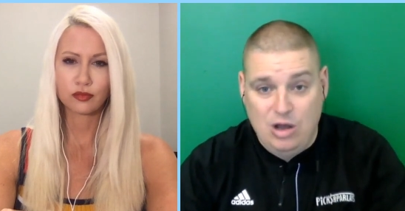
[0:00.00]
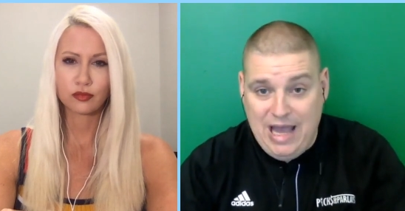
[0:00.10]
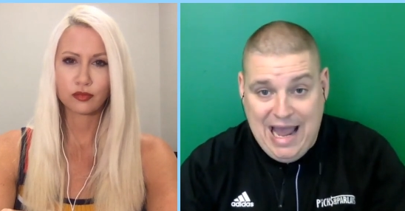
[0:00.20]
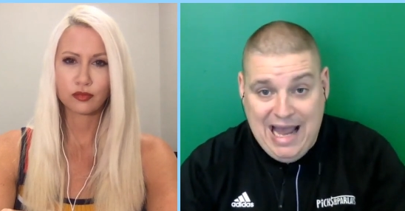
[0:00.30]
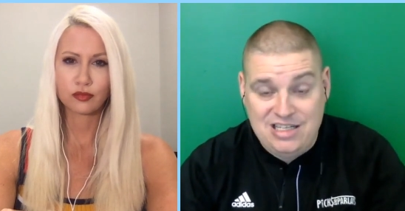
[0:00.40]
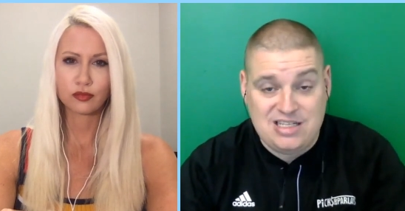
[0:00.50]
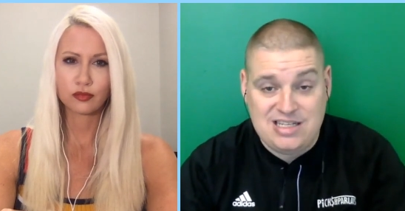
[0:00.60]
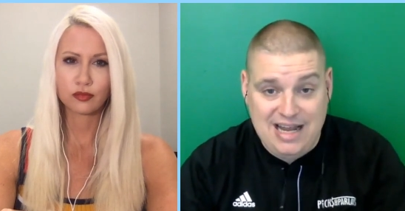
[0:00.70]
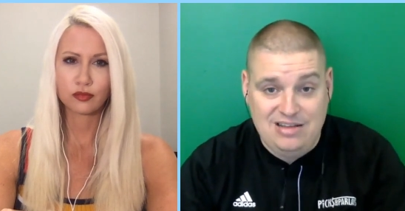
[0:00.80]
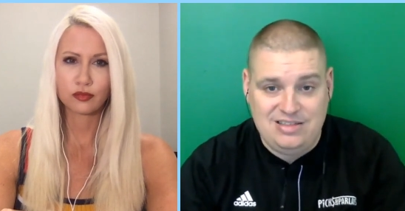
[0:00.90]
Speaker 1: as
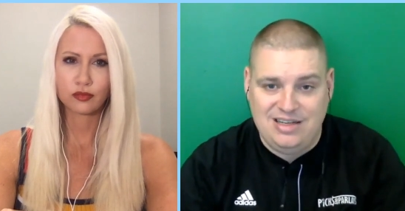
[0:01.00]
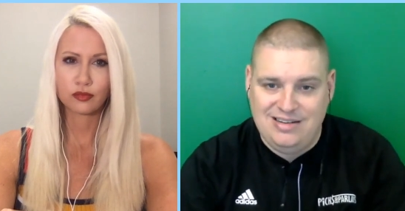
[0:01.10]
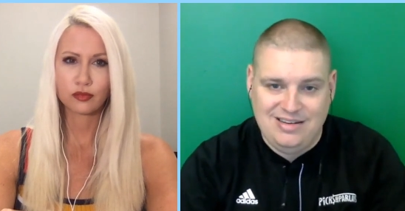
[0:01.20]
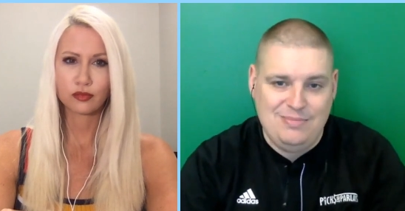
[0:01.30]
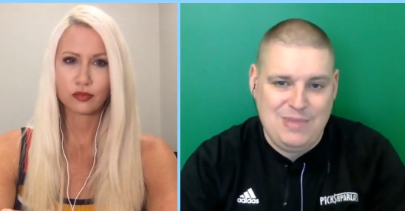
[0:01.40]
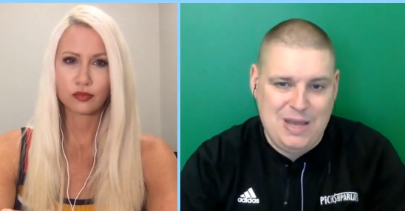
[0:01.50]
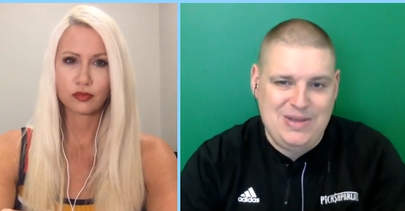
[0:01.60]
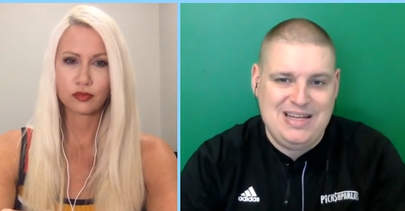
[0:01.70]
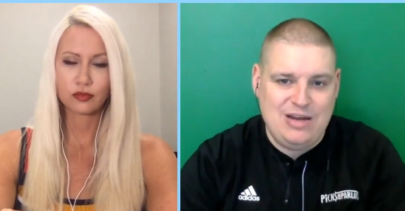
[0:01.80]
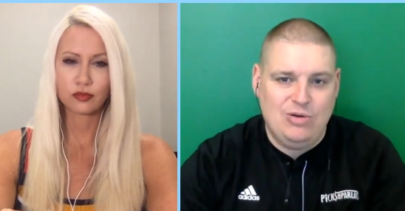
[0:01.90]
talented. Maybe
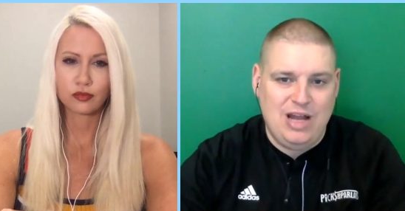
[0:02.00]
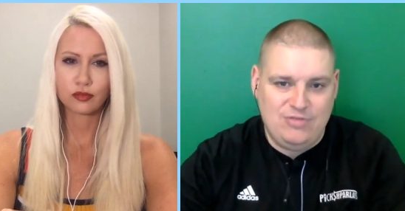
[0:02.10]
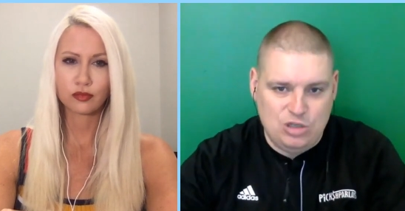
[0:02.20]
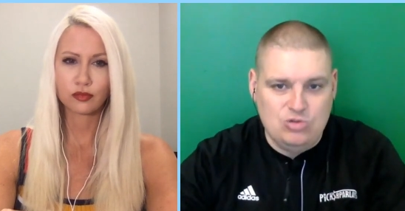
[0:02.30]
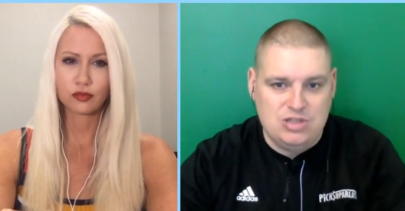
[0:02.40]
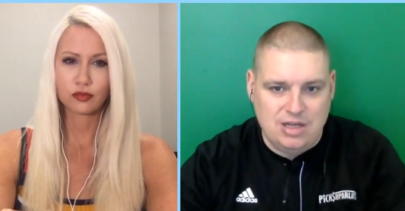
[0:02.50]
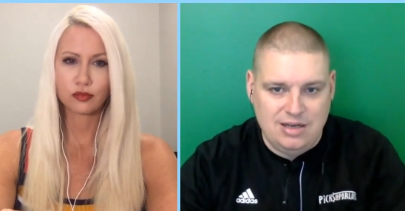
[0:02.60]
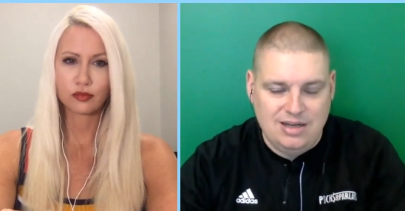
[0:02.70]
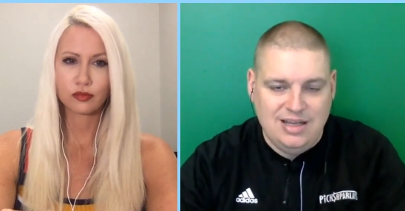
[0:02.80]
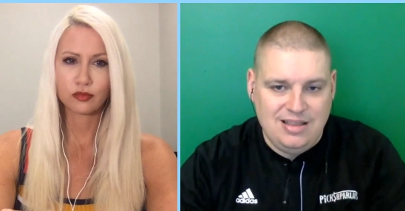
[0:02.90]
they don't have Houston,
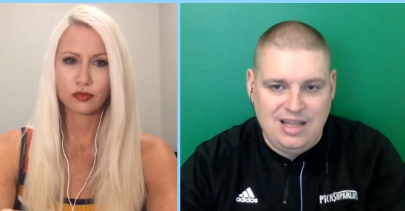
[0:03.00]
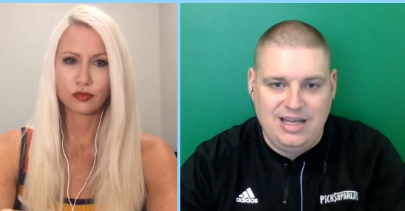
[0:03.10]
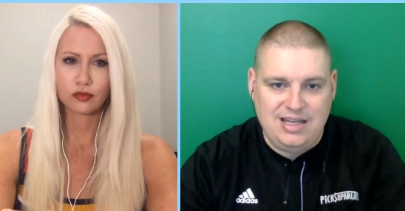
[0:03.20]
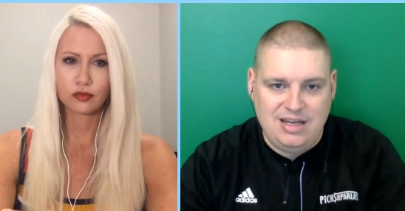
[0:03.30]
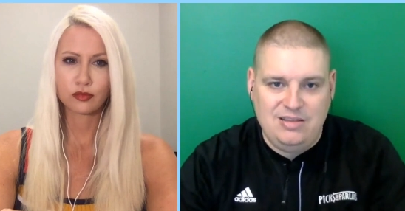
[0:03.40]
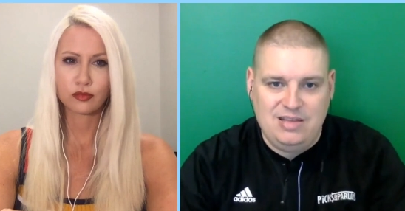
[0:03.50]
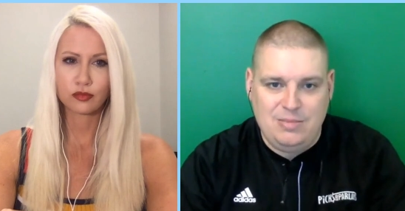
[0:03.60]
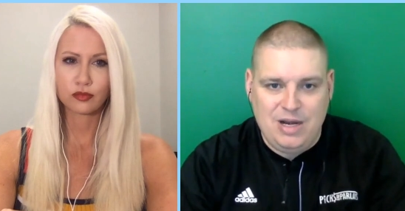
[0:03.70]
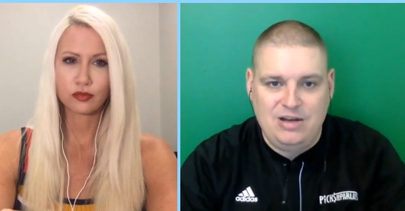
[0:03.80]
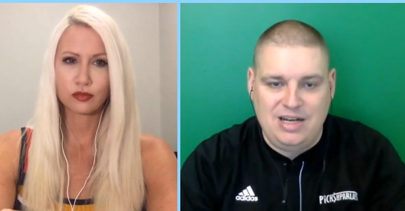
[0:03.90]
like uh, the
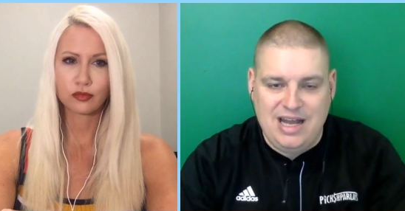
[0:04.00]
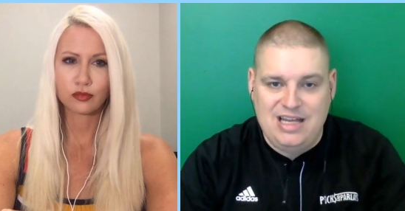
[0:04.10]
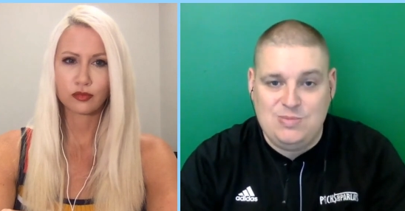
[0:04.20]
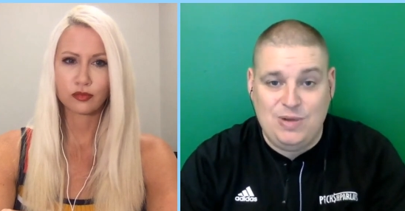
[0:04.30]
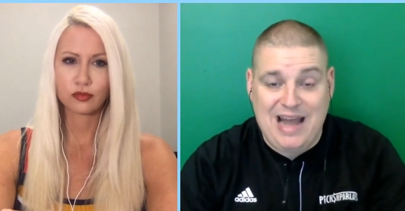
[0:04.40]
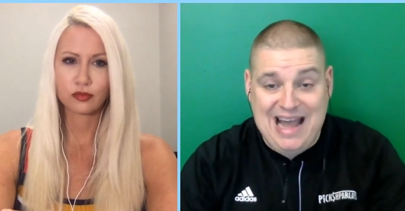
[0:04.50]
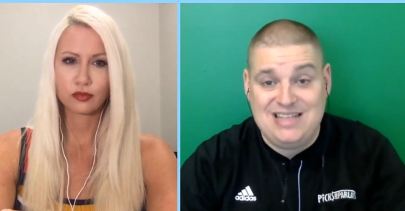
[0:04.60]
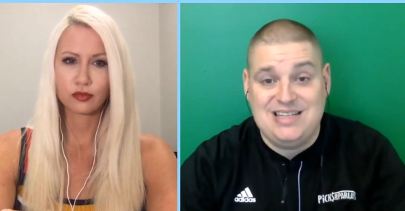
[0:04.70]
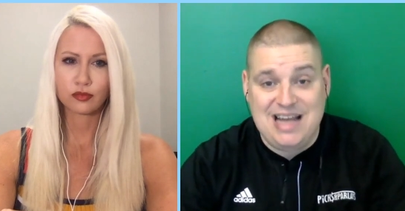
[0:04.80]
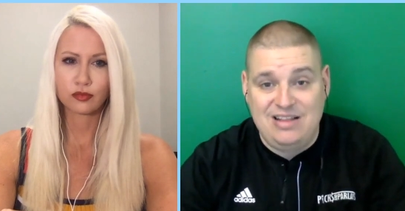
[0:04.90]
American has, but
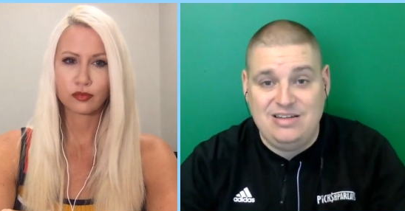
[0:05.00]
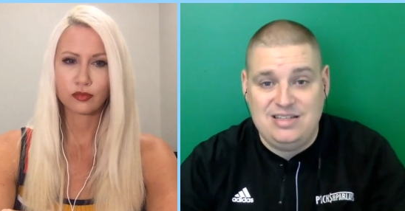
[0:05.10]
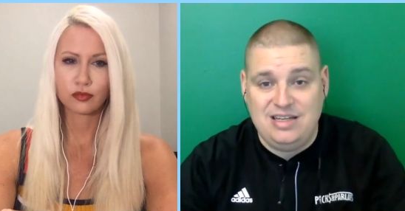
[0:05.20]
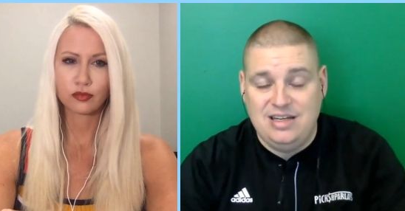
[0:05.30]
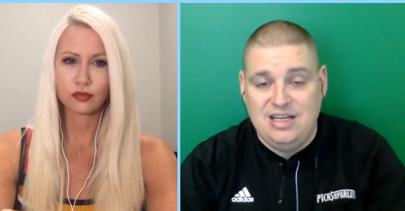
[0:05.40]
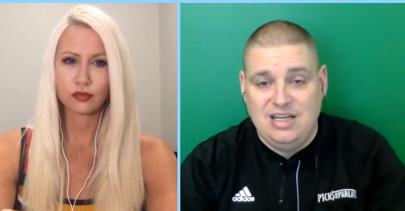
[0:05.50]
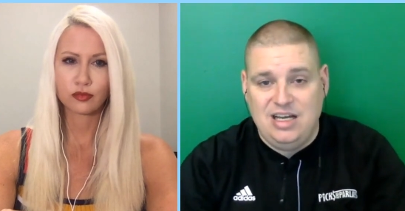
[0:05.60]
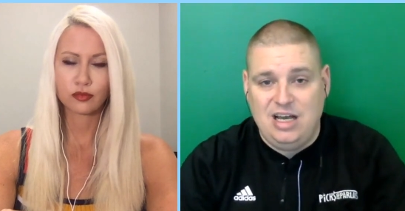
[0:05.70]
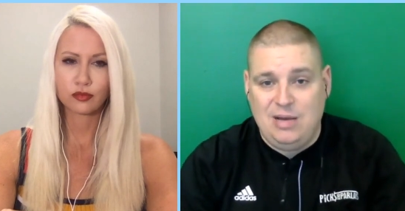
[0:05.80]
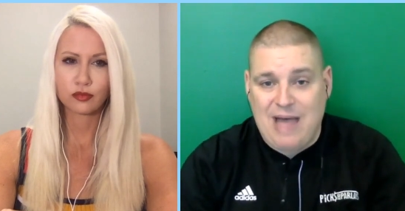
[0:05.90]
as talented
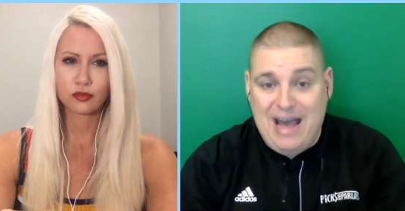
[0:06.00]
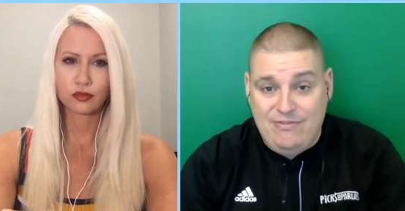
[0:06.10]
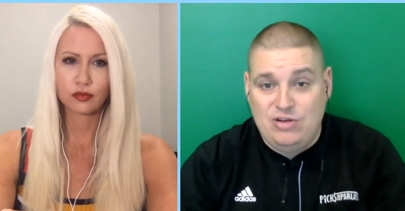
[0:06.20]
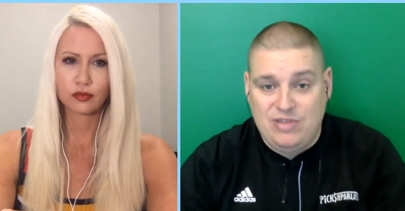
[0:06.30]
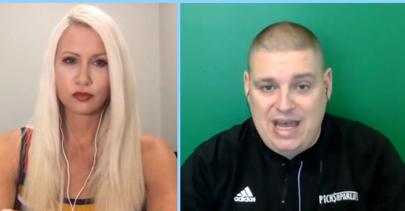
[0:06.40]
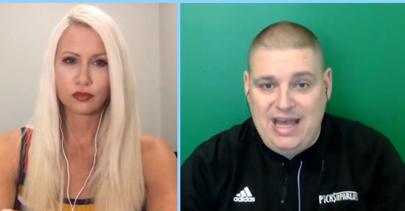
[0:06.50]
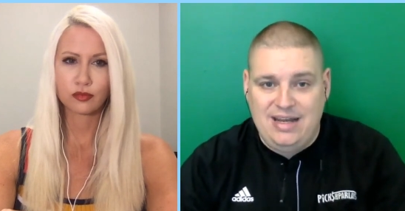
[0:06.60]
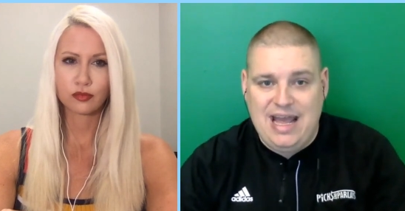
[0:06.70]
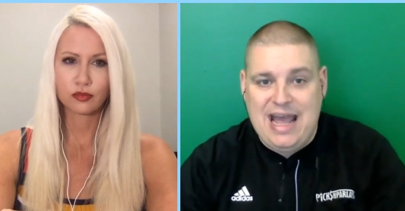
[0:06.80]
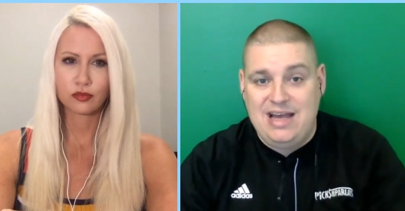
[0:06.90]
uh, after that
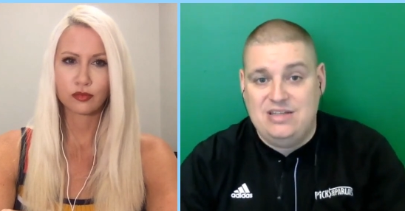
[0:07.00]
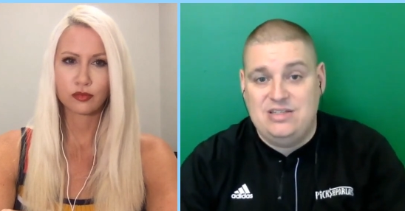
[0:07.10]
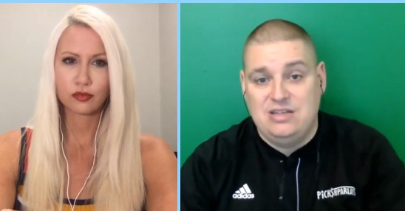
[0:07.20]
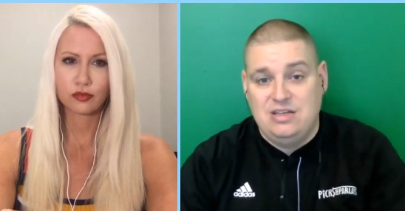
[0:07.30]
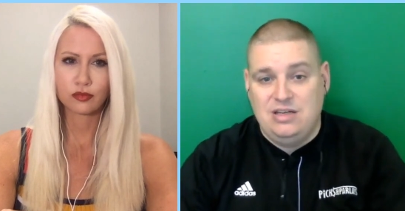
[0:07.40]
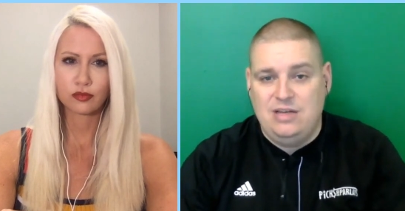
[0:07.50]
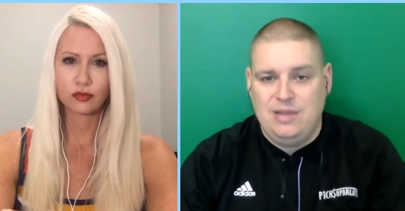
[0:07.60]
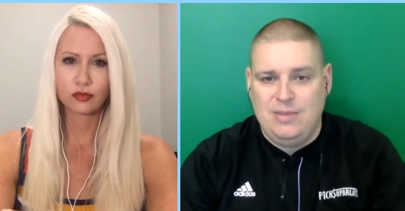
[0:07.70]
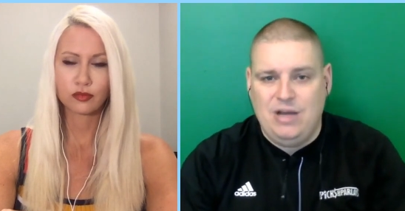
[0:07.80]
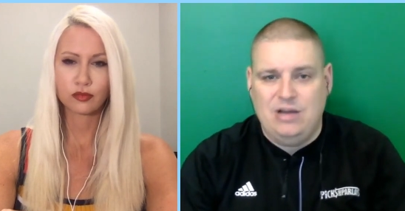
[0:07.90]
as uh, the
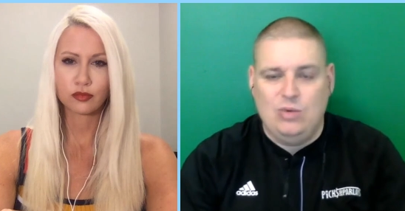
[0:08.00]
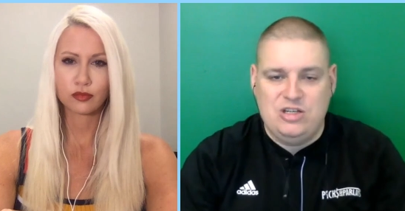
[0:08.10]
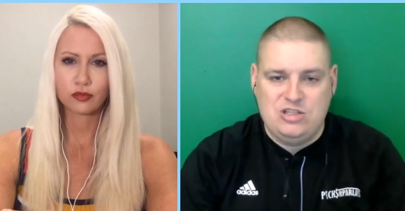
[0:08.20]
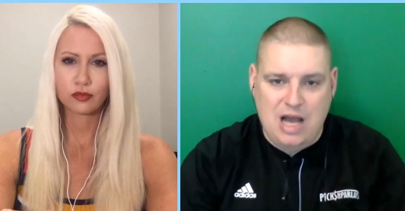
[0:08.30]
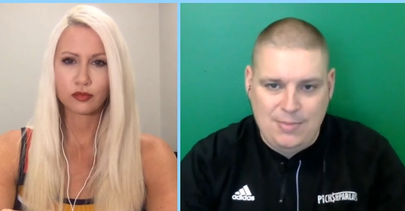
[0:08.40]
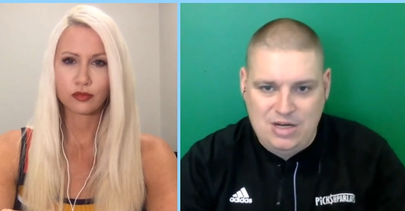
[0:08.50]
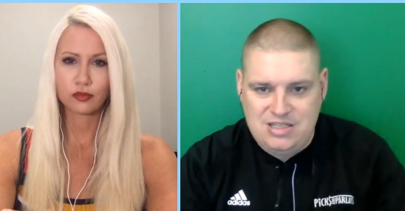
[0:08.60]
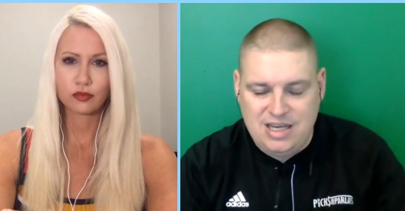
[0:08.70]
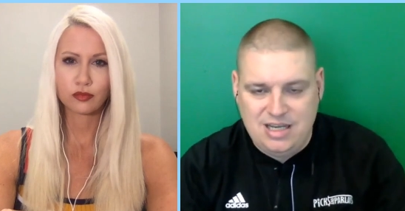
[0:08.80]
American was. So I'm going to take a